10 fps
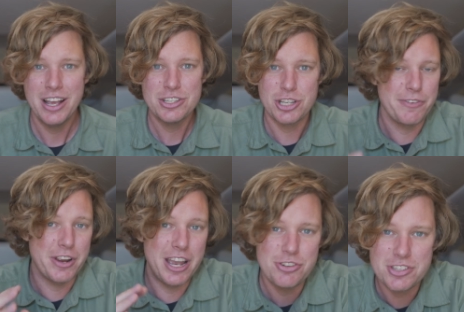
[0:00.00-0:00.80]
So if you're
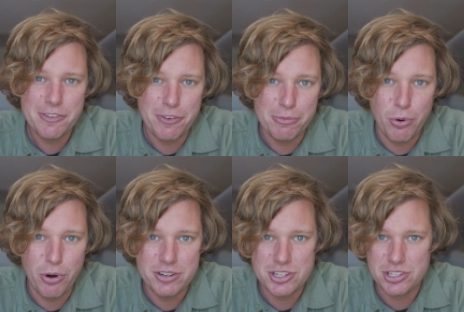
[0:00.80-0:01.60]
interested for
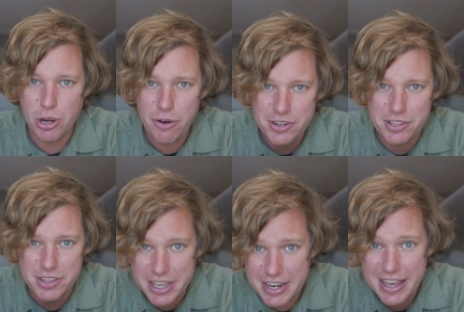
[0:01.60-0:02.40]
more, just go over to
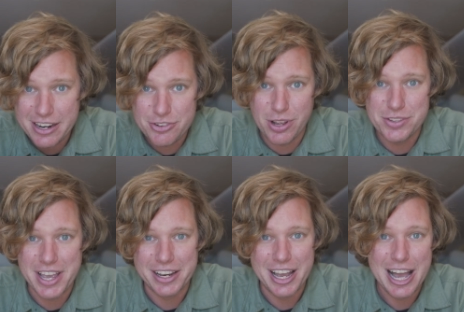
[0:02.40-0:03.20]

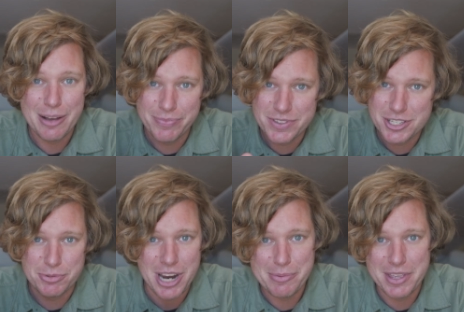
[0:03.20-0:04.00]
theindianadrones.com,
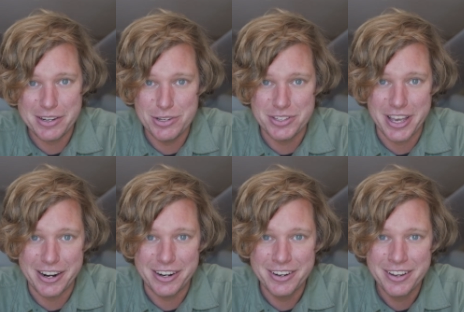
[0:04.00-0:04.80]
subscribe to that
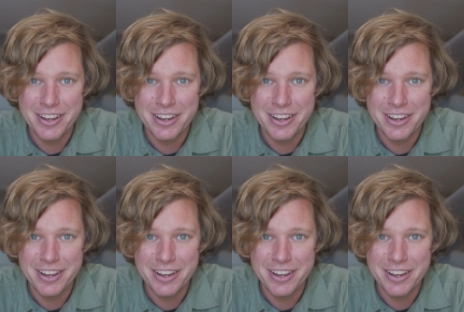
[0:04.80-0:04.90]
newsletter.